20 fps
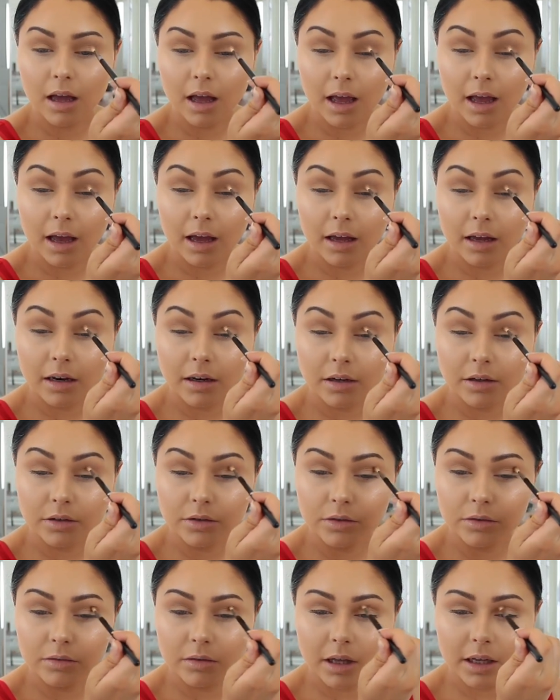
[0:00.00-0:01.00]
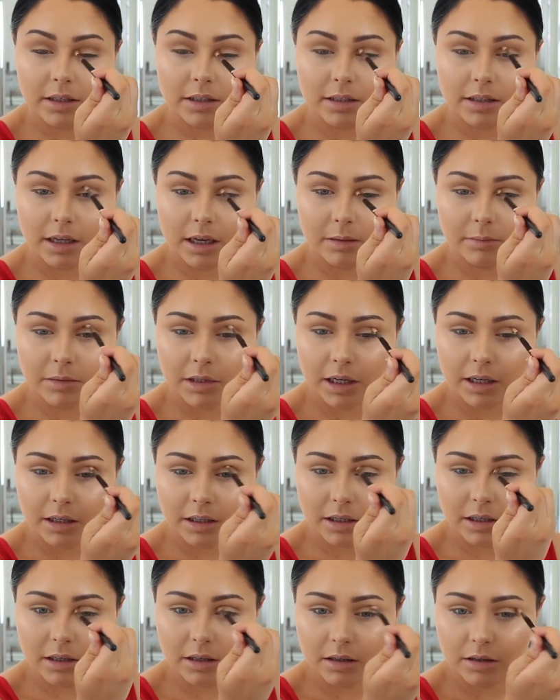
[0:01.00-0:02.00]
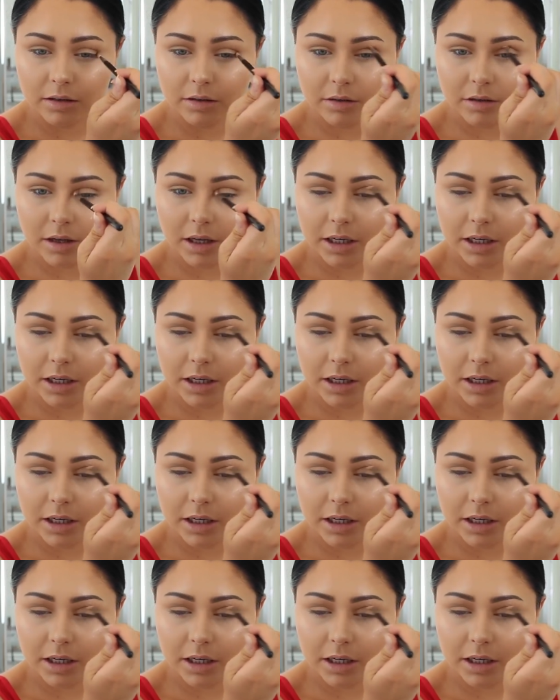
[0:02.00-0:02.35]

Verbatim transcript: and do that same technique.